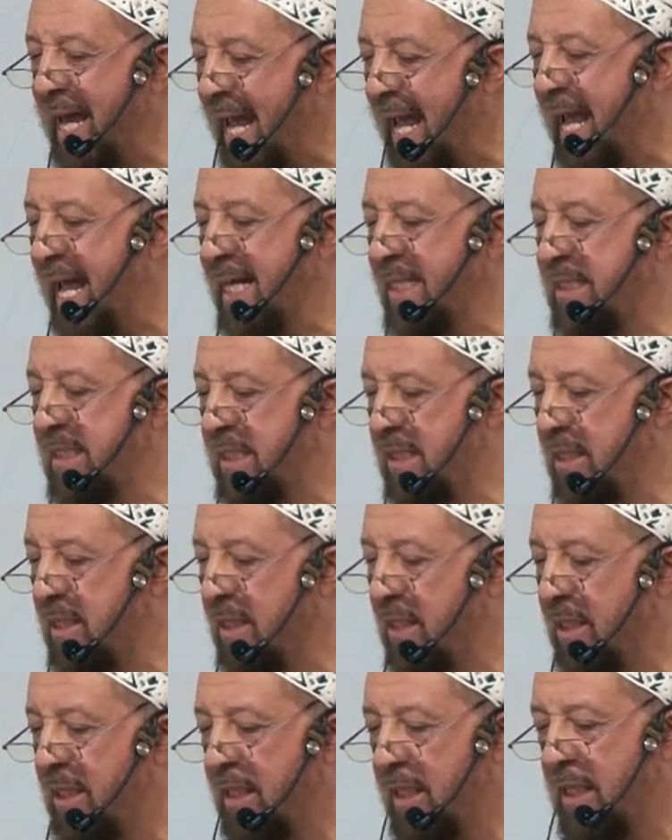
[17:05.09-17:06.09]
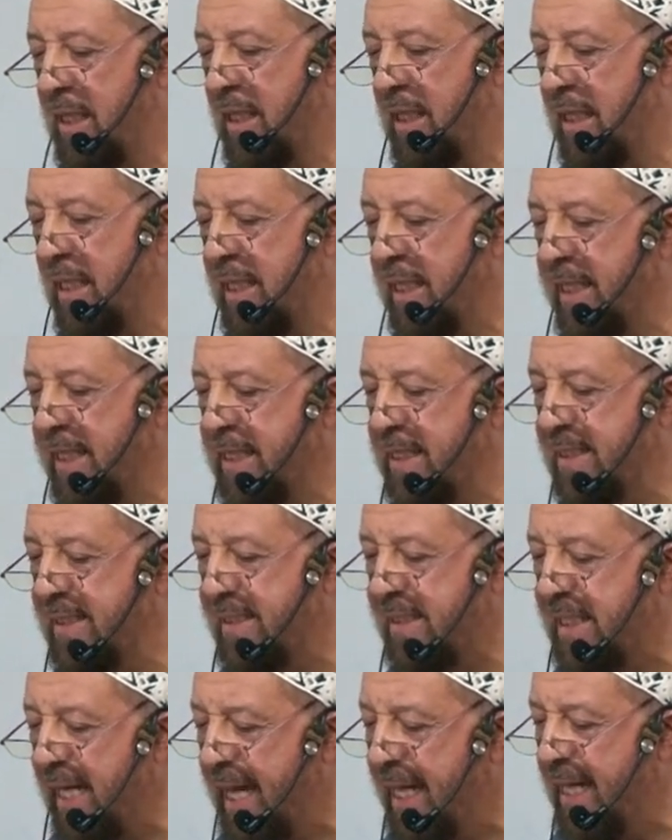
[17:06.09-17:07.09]
ant, it is
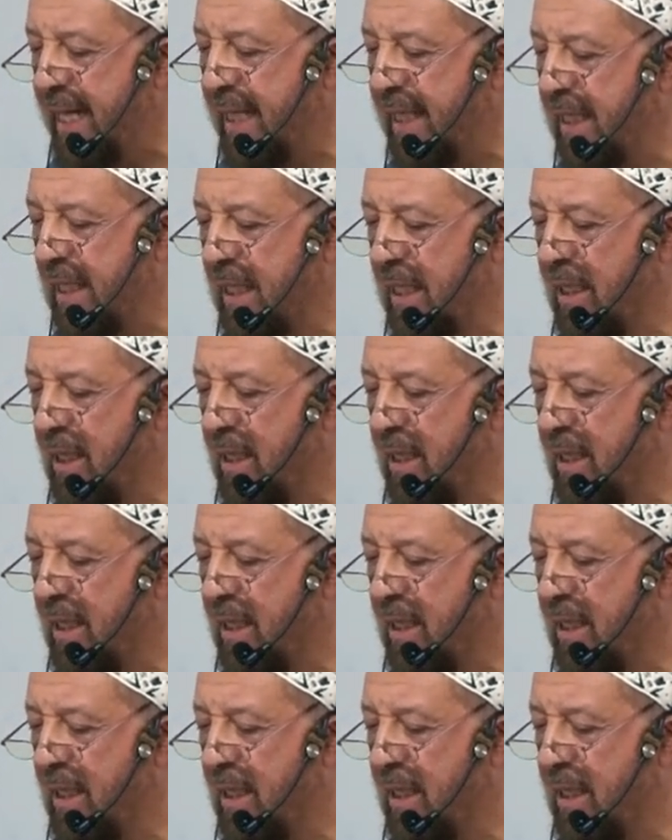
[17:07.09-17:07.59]
saying,